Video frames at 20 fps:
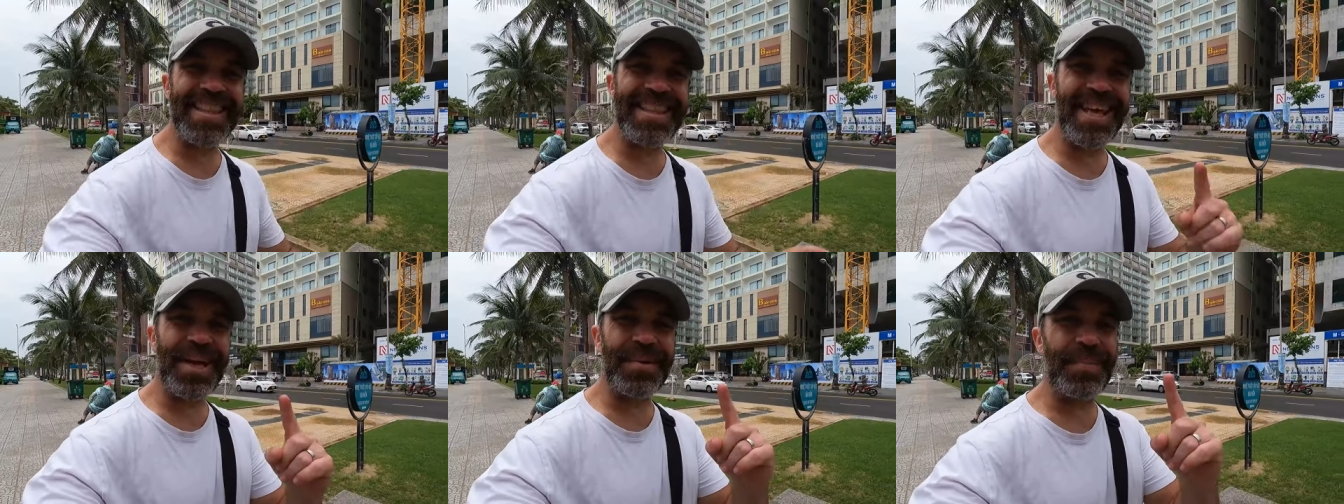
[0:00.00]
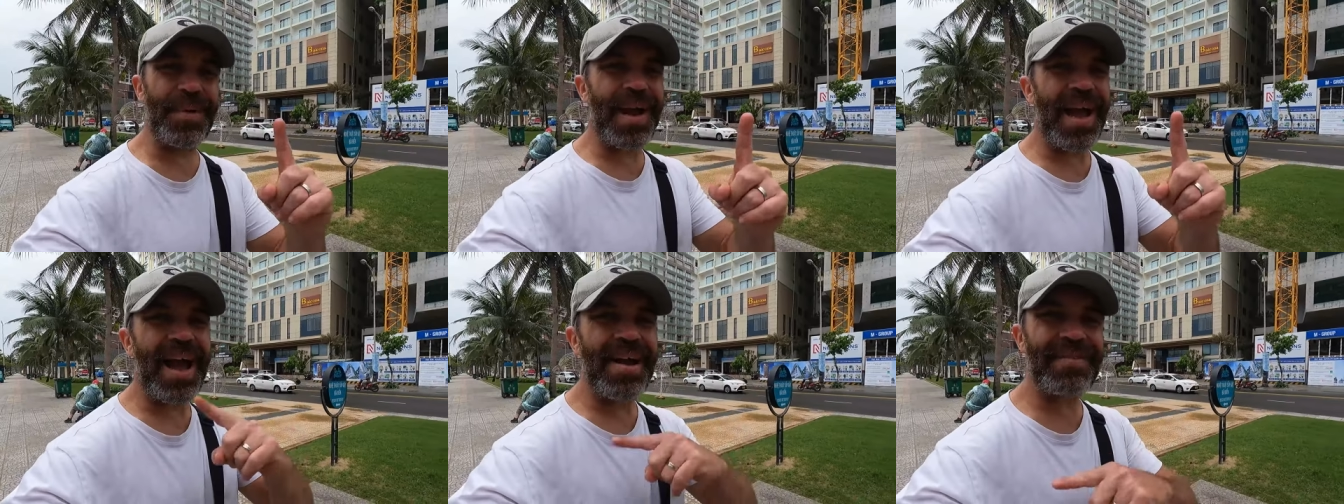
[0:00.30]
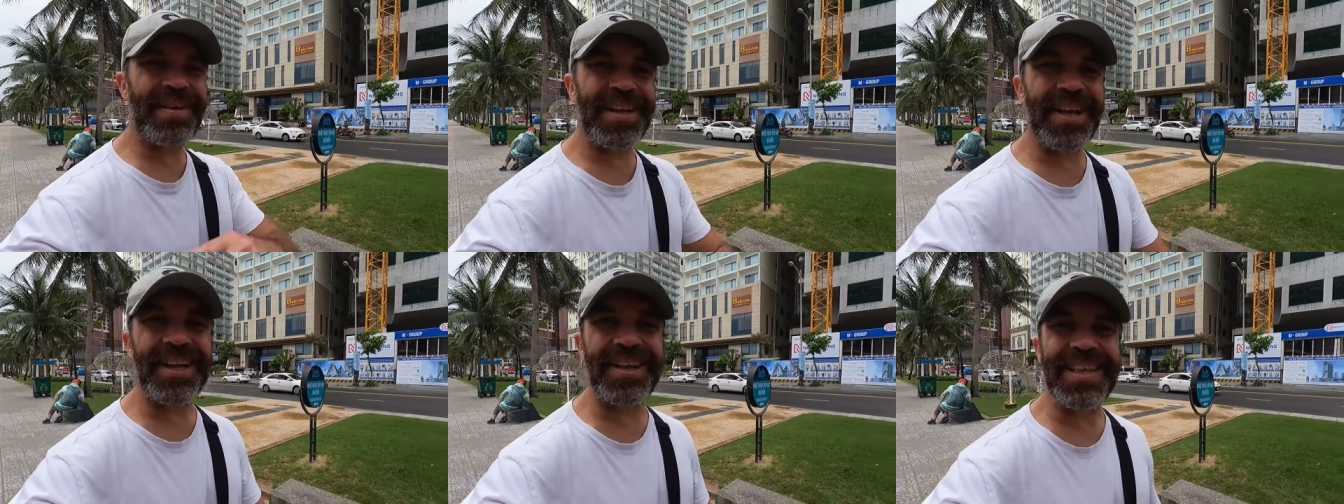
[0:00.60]
and then we
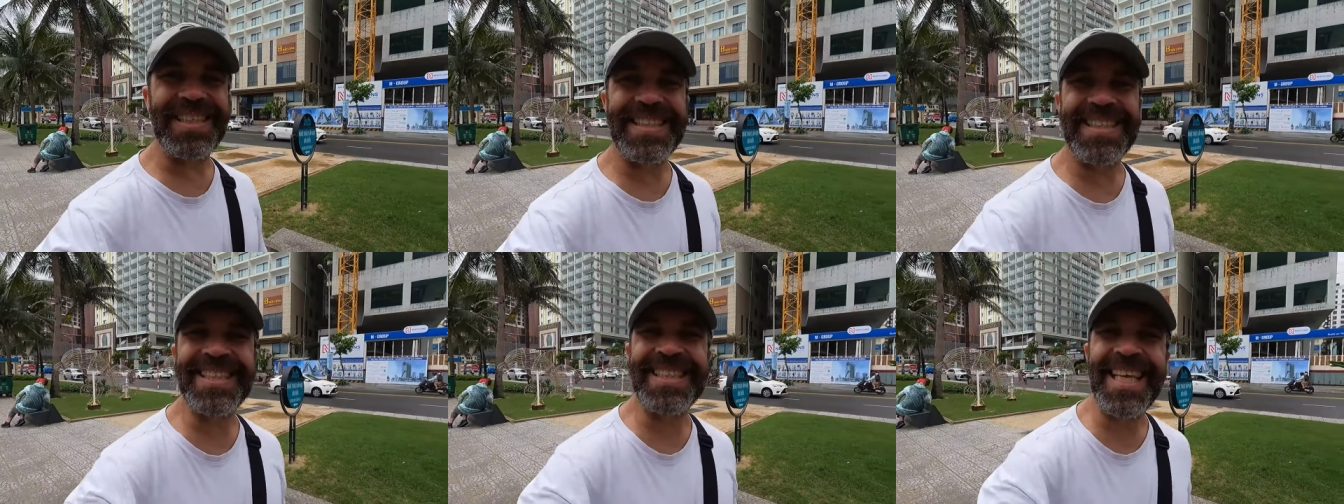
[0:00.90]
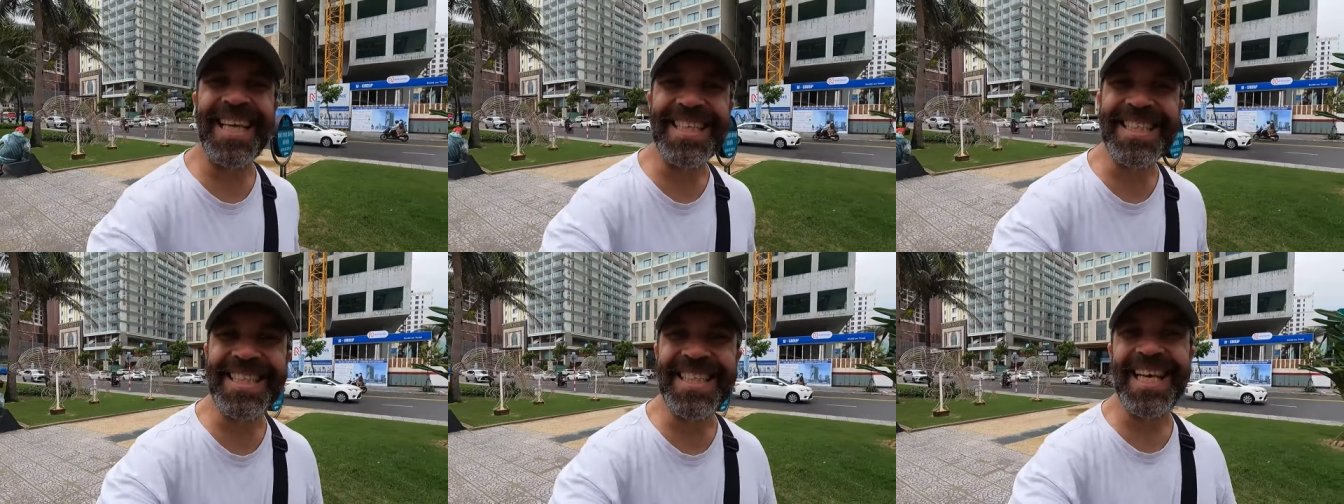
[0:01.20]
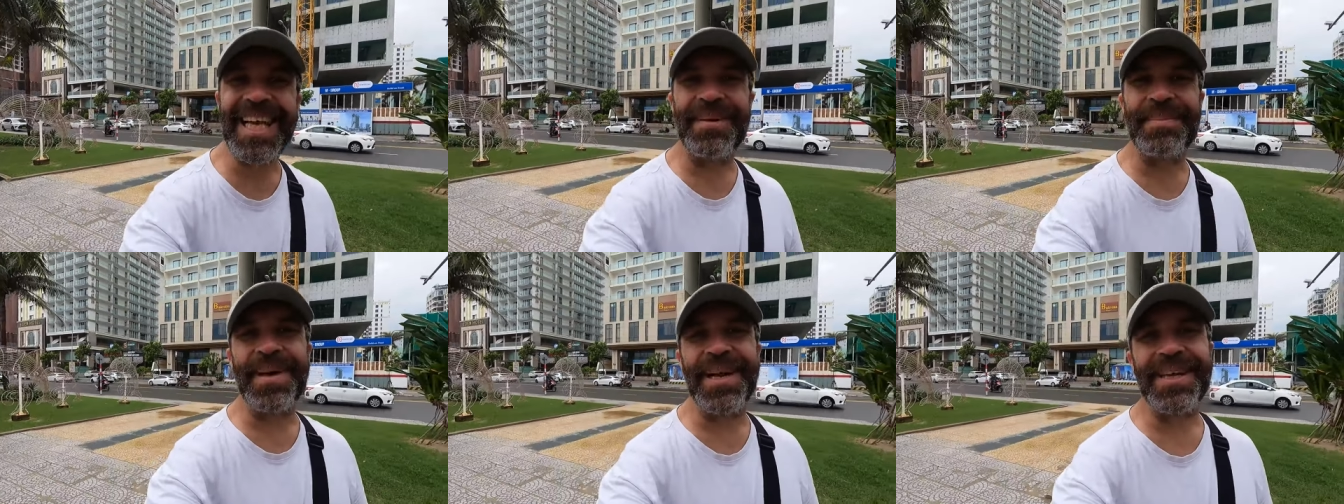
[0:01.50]
have another six
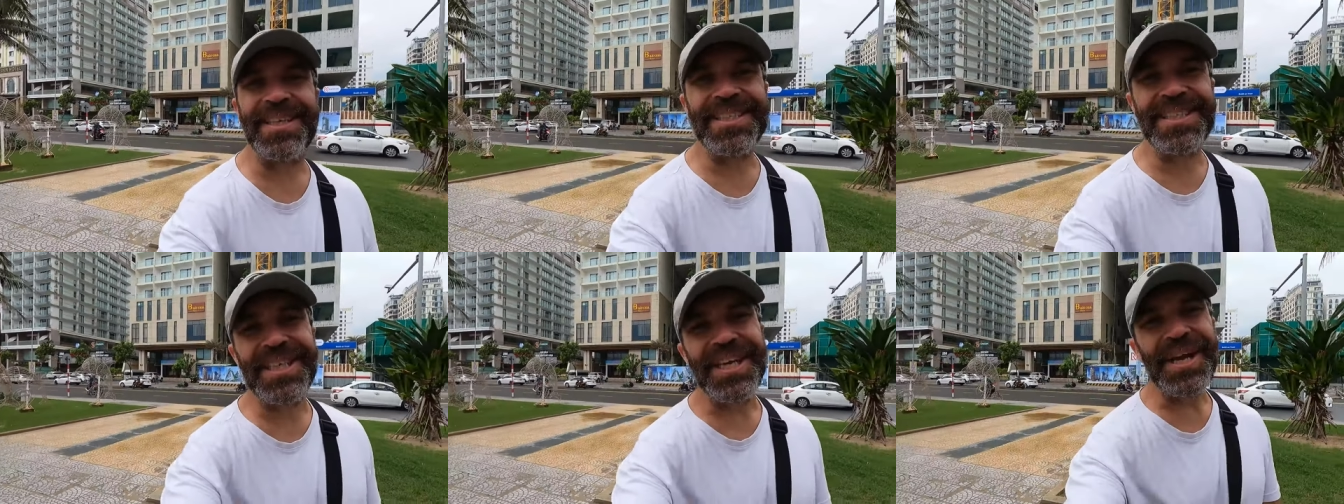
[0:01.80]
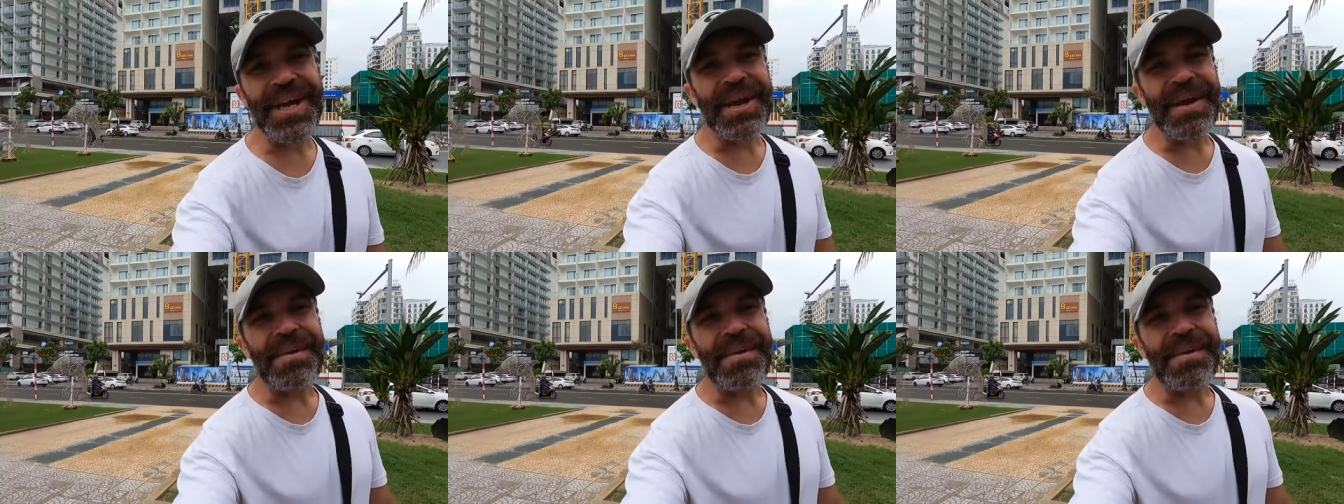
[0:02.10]
kilometers